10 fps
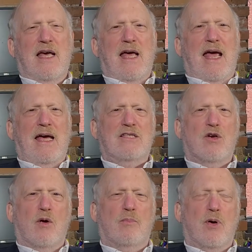And so
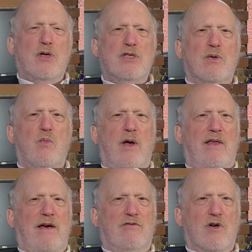a person, when
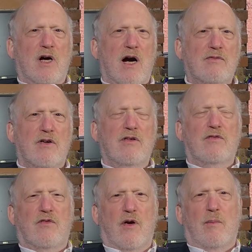they've recovered
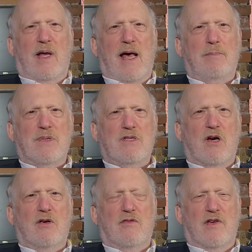from an
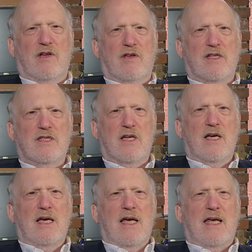episode of illness,
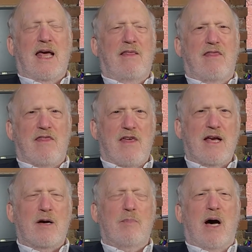can think
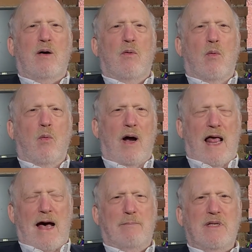about what
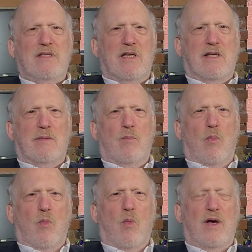happened to them,
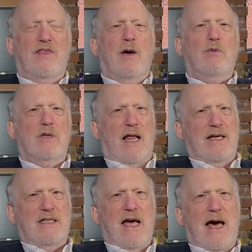what they would like
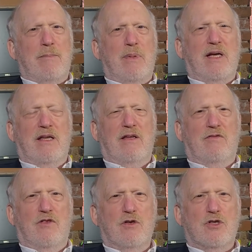to happen in the
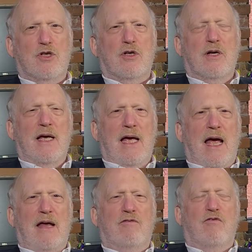future,
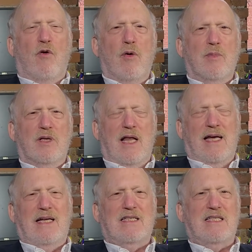and formulate
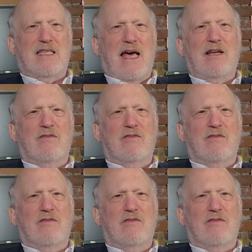a set of